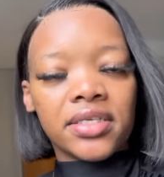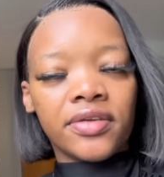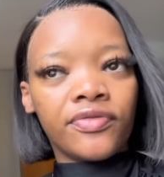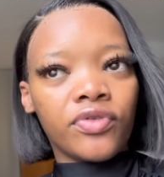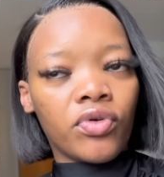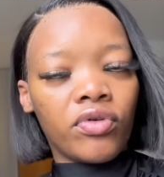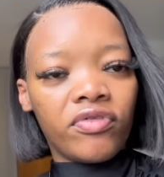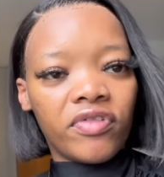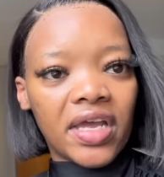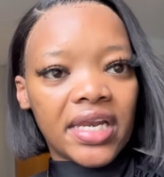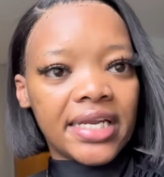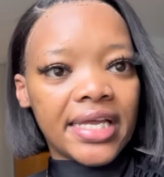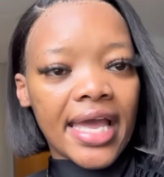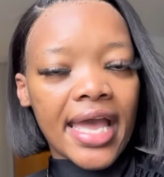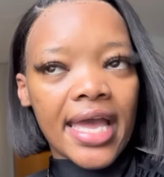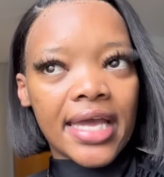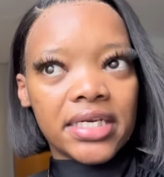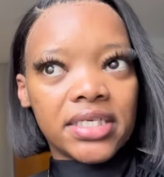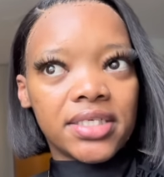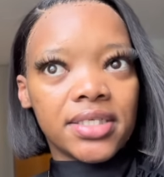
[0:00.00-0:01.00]
If kuveli
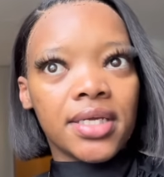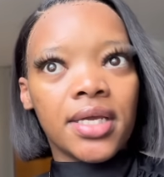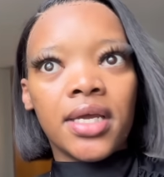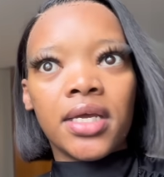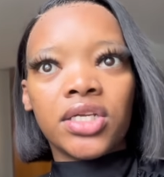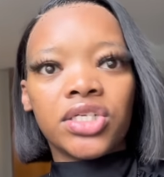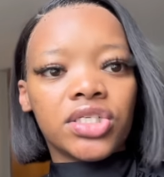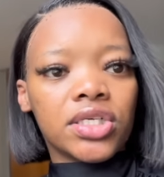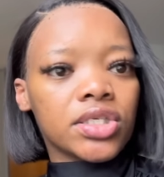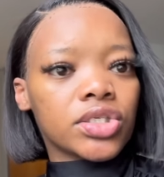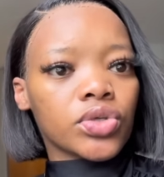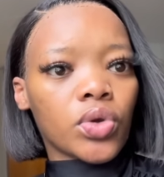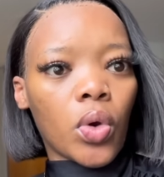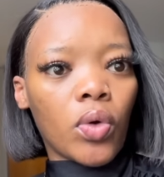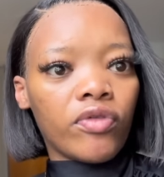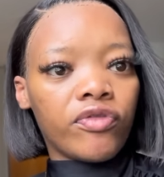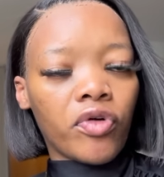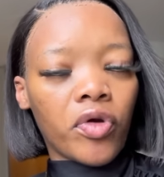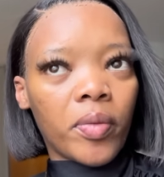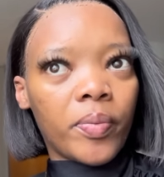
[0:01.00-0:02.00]
ad, just
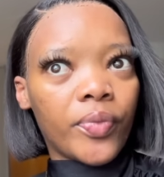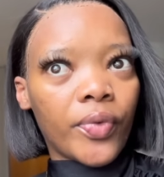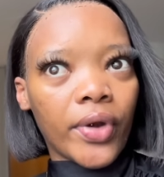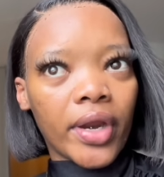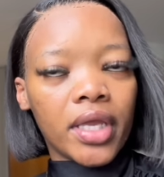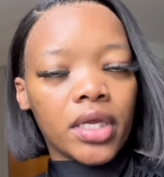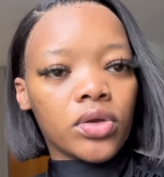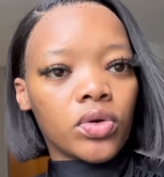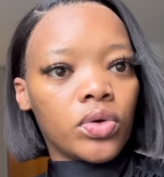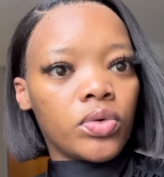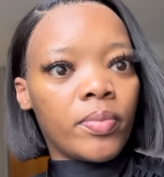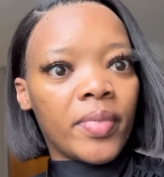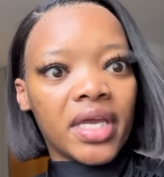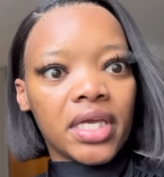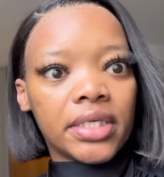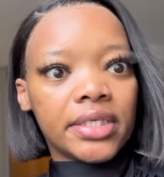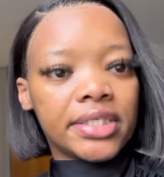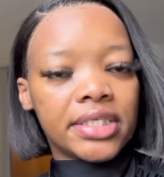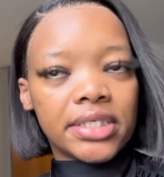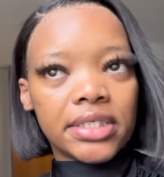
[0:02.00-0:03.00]
go for a break, go
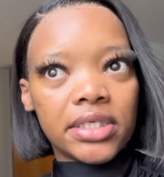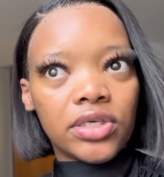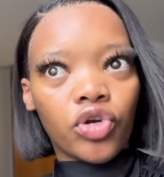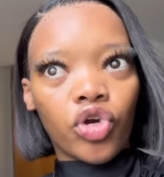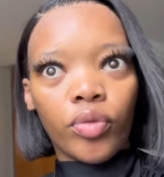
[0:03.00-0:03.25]
make tea,